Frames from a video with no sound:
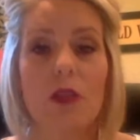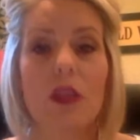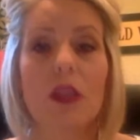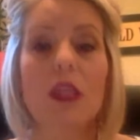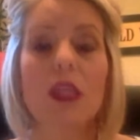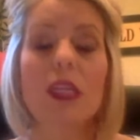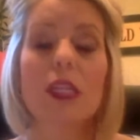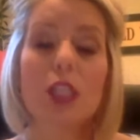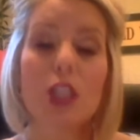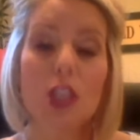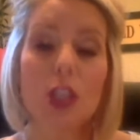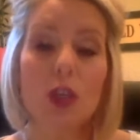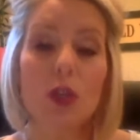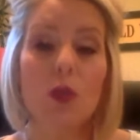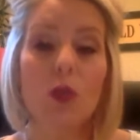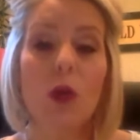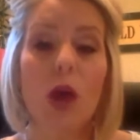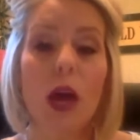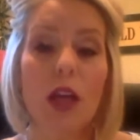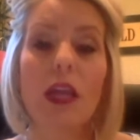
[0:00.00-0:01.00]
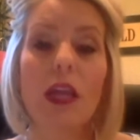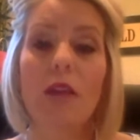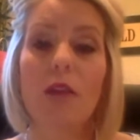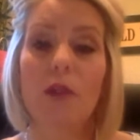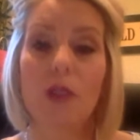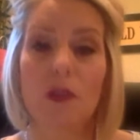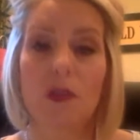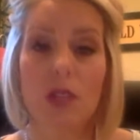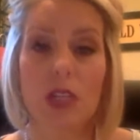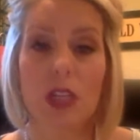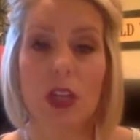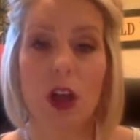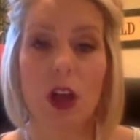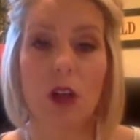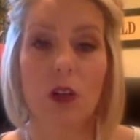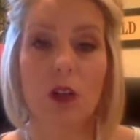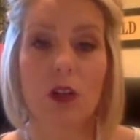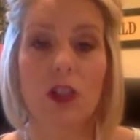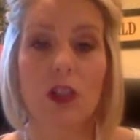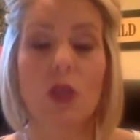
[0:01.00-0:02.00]
that this
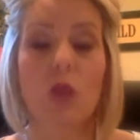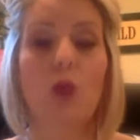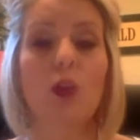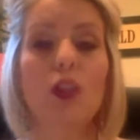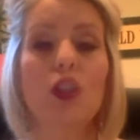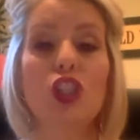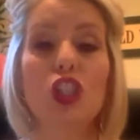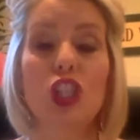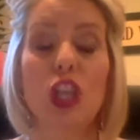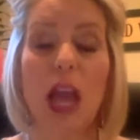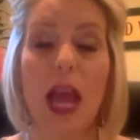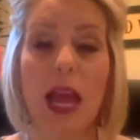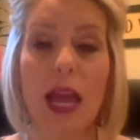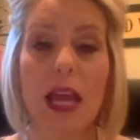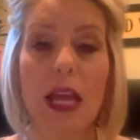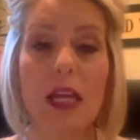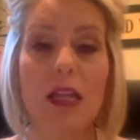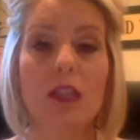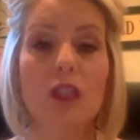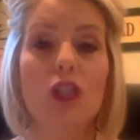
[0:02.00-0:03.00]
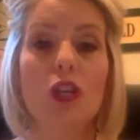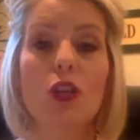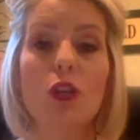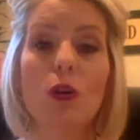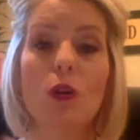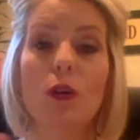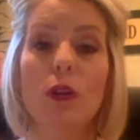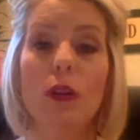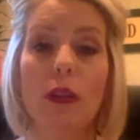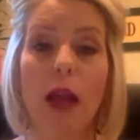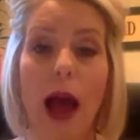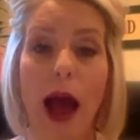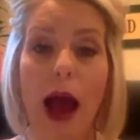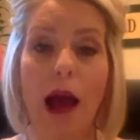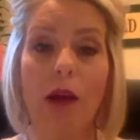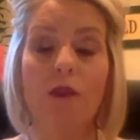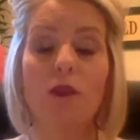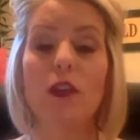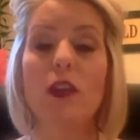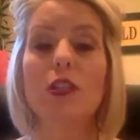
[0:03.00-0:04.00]
$250 will change your
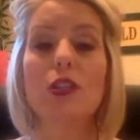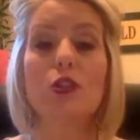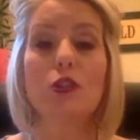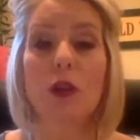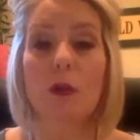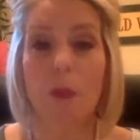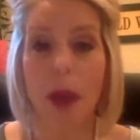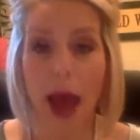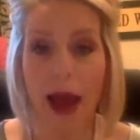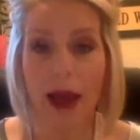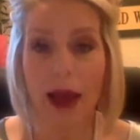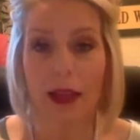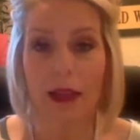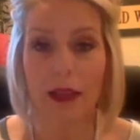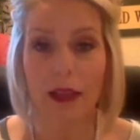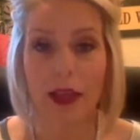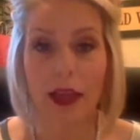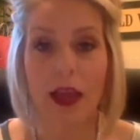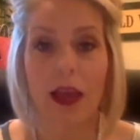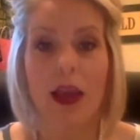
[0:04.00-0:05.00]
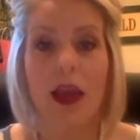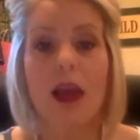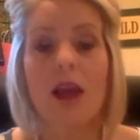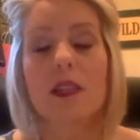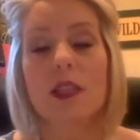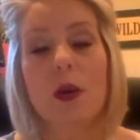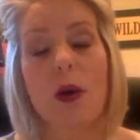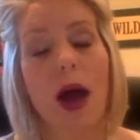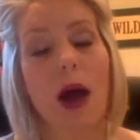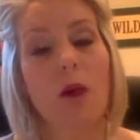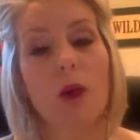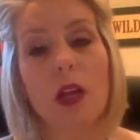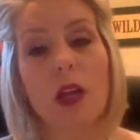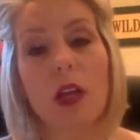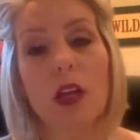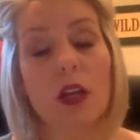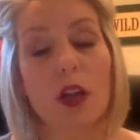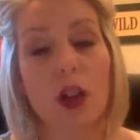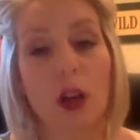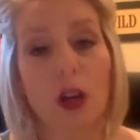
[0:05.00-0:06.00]
life dramatically. So I want
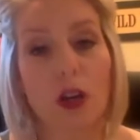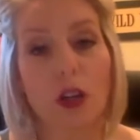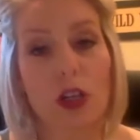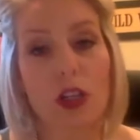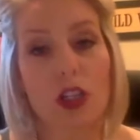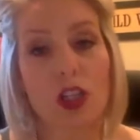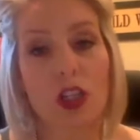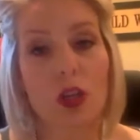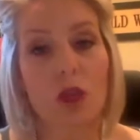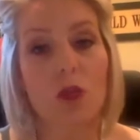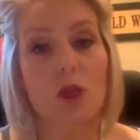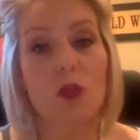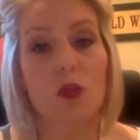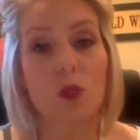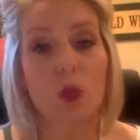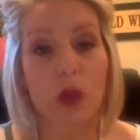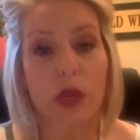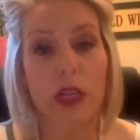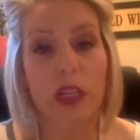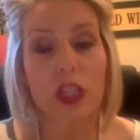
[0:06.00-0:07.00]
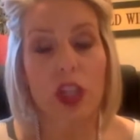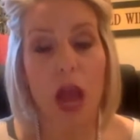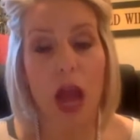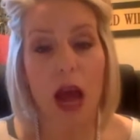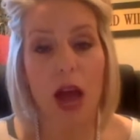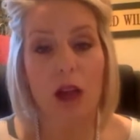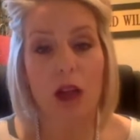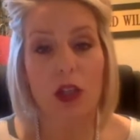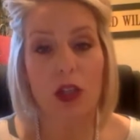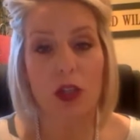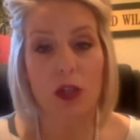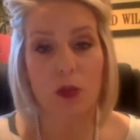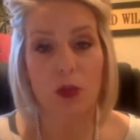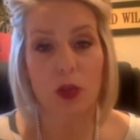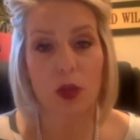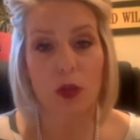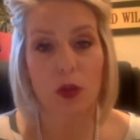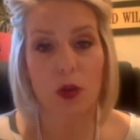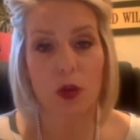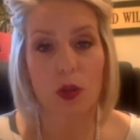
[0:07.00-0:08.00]
to encourage you, reach out to your
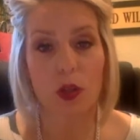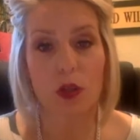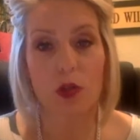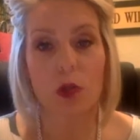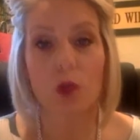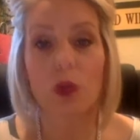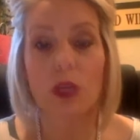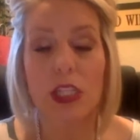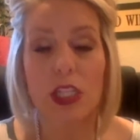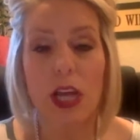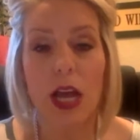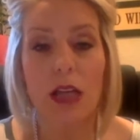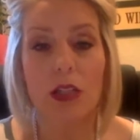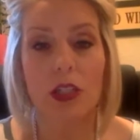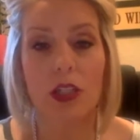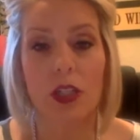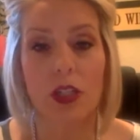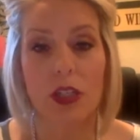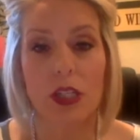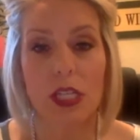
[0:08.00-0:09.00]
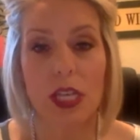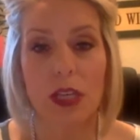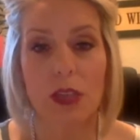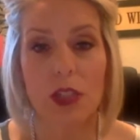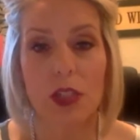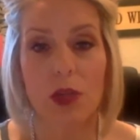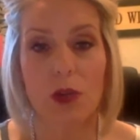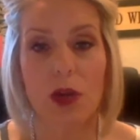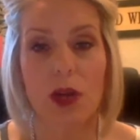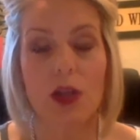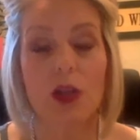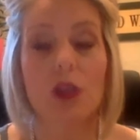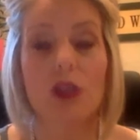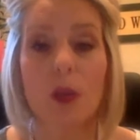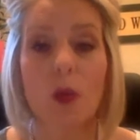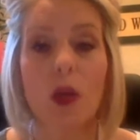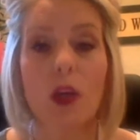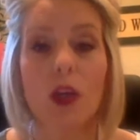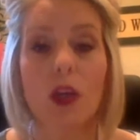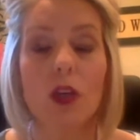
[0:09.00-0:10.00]
recruiter, reach out to your sales director,
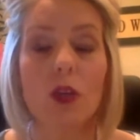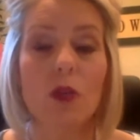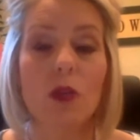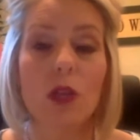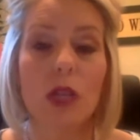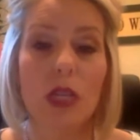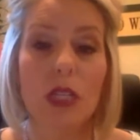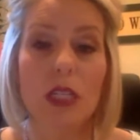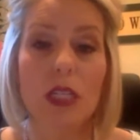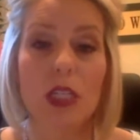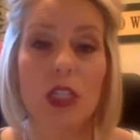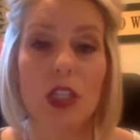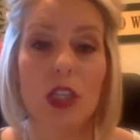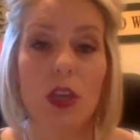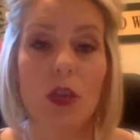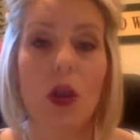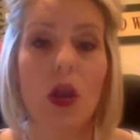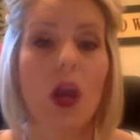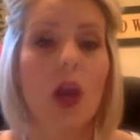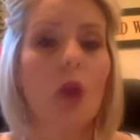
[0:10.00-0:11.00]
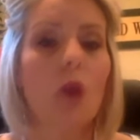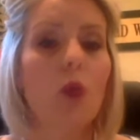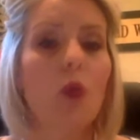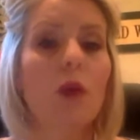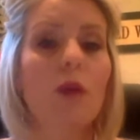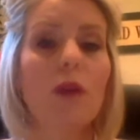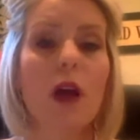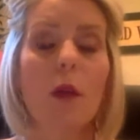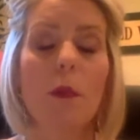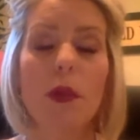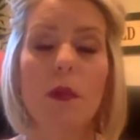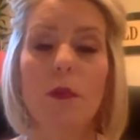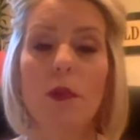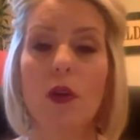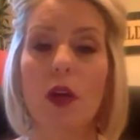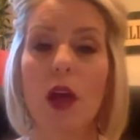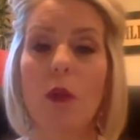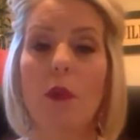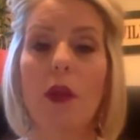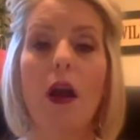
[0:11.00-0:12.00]
see what you need to do. We've got people
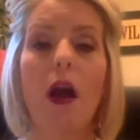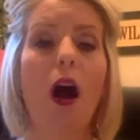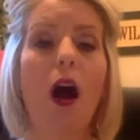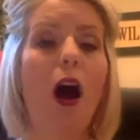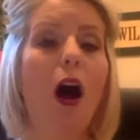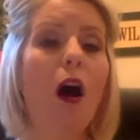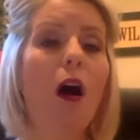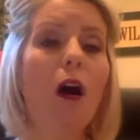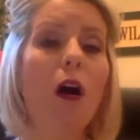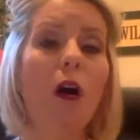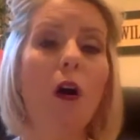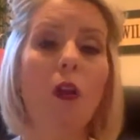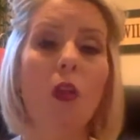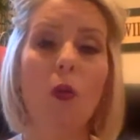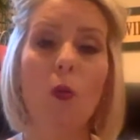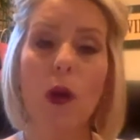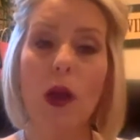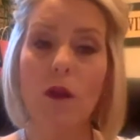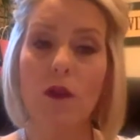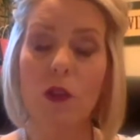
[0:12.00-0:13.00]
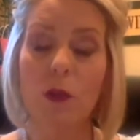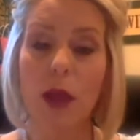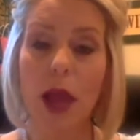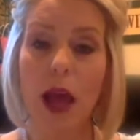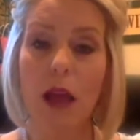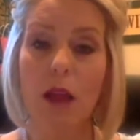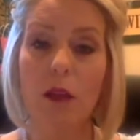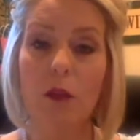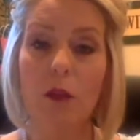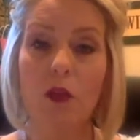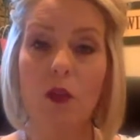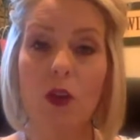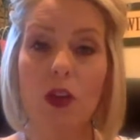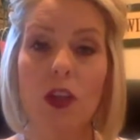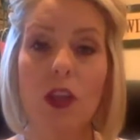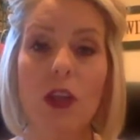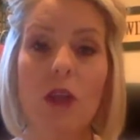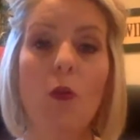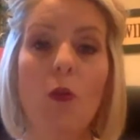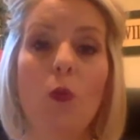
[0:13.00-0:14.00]
coming all the way from
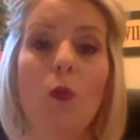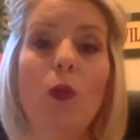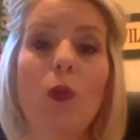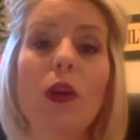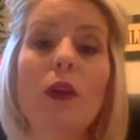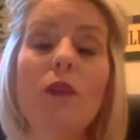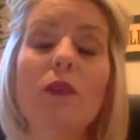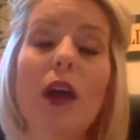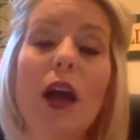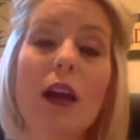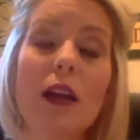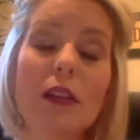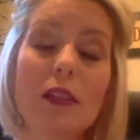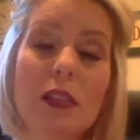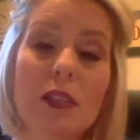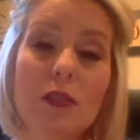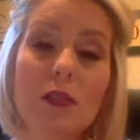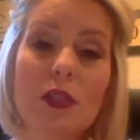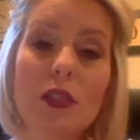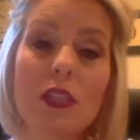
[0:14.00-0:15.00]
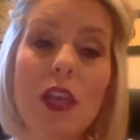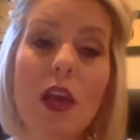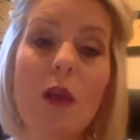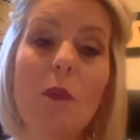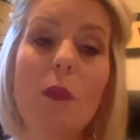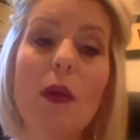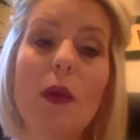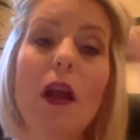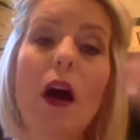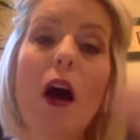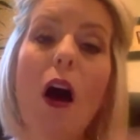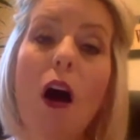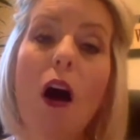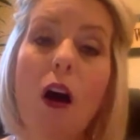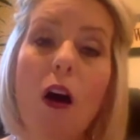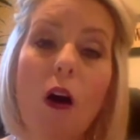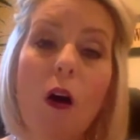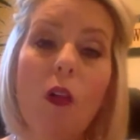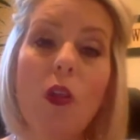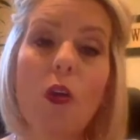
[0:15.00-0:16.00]
California. We've got consultants coming
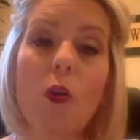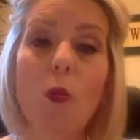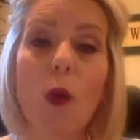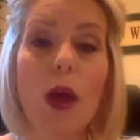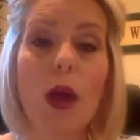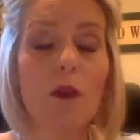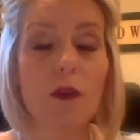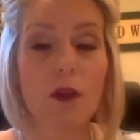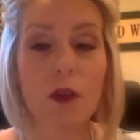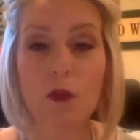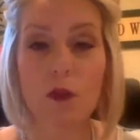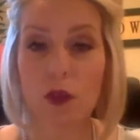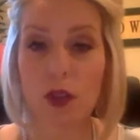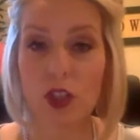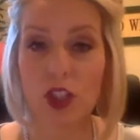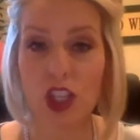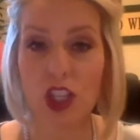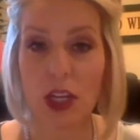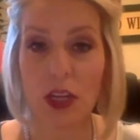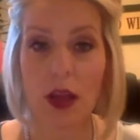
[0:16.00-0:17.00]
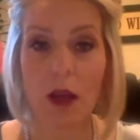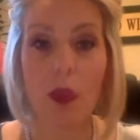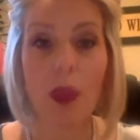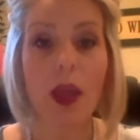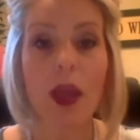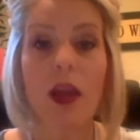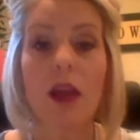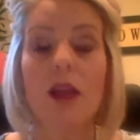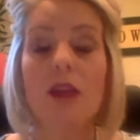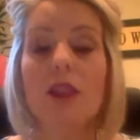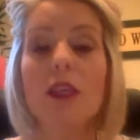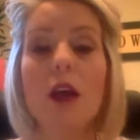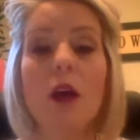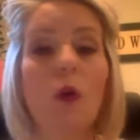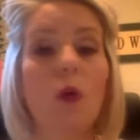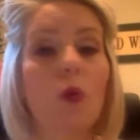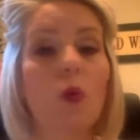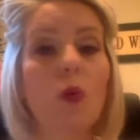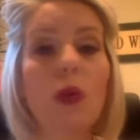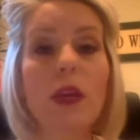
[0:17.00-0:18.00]
all the way from Virginia.
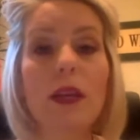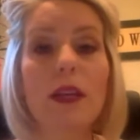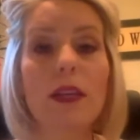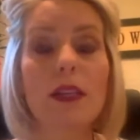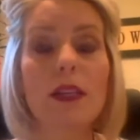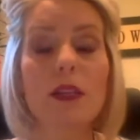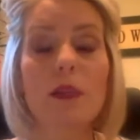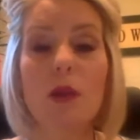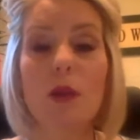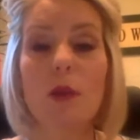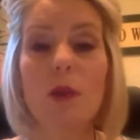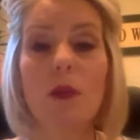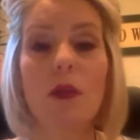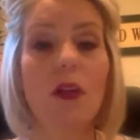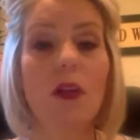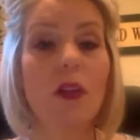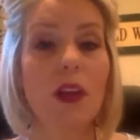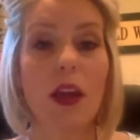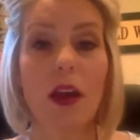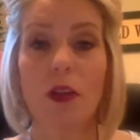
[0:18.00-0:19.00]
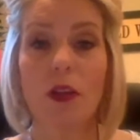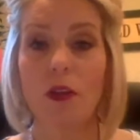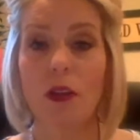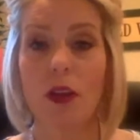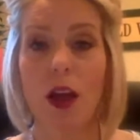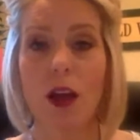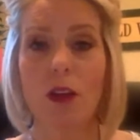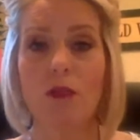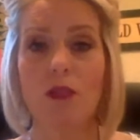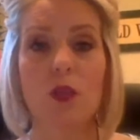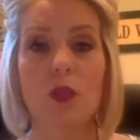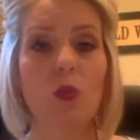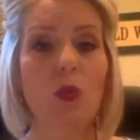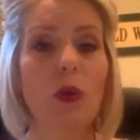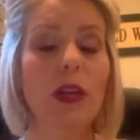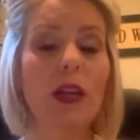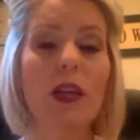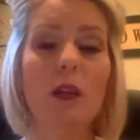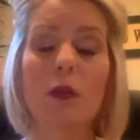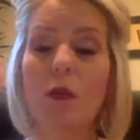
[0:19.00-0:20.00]
So we need some people on the other coast.
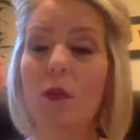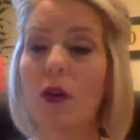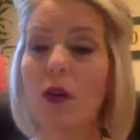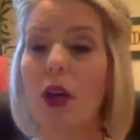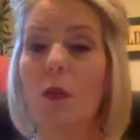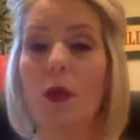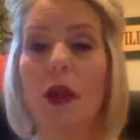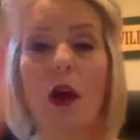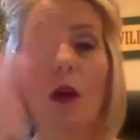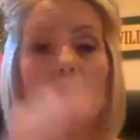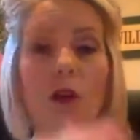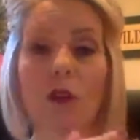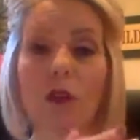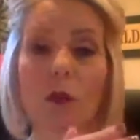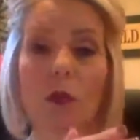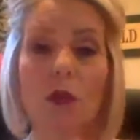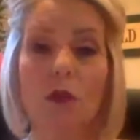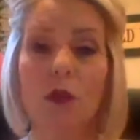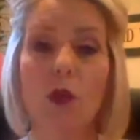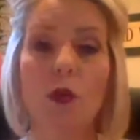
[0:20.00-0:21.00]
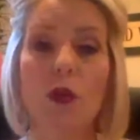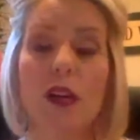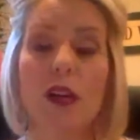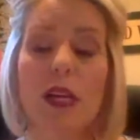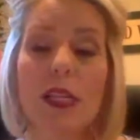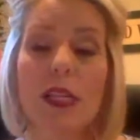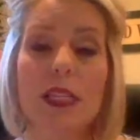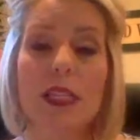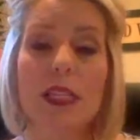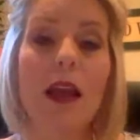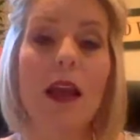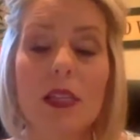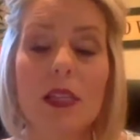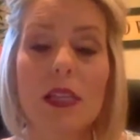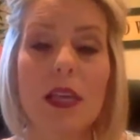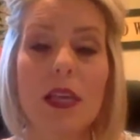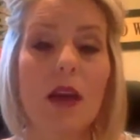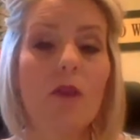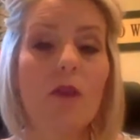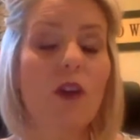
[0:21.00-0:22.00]
We need people coming over from the Florida side.
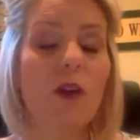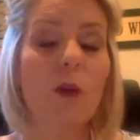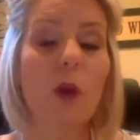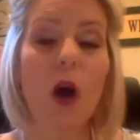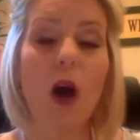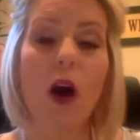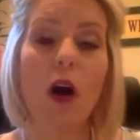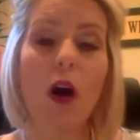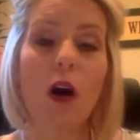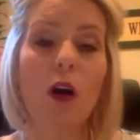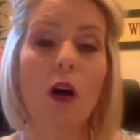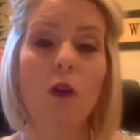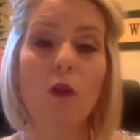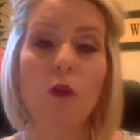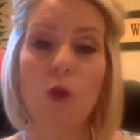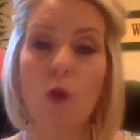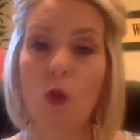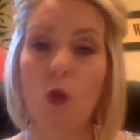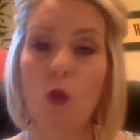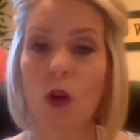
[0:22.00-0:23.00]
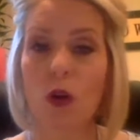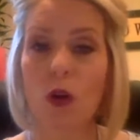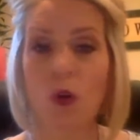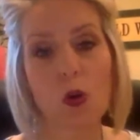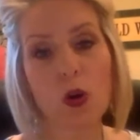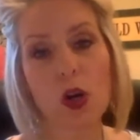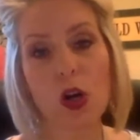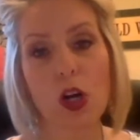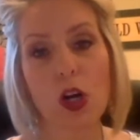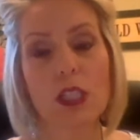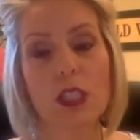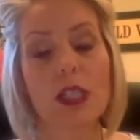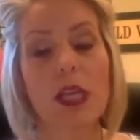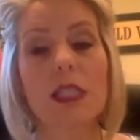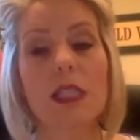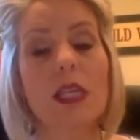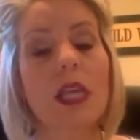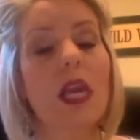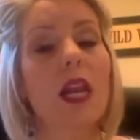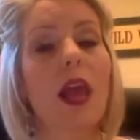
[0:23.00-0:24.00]
Let's get from all 4
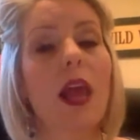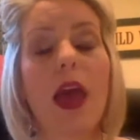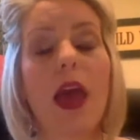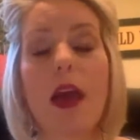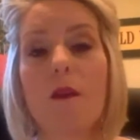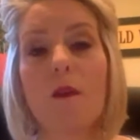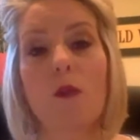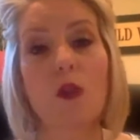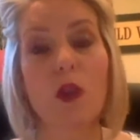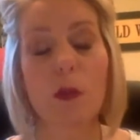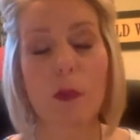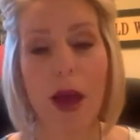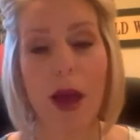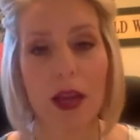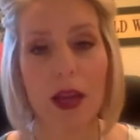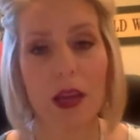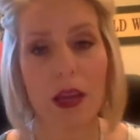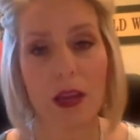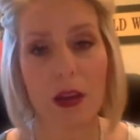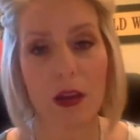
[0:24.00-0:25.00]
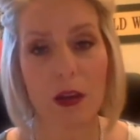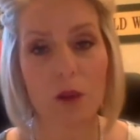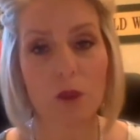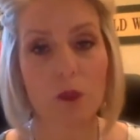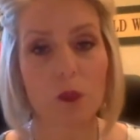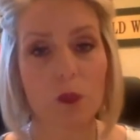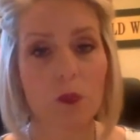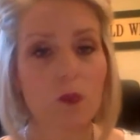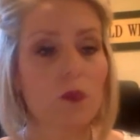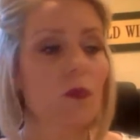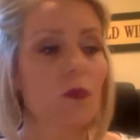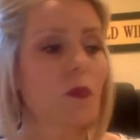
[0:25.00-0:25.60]
corners. Let's get everybody here.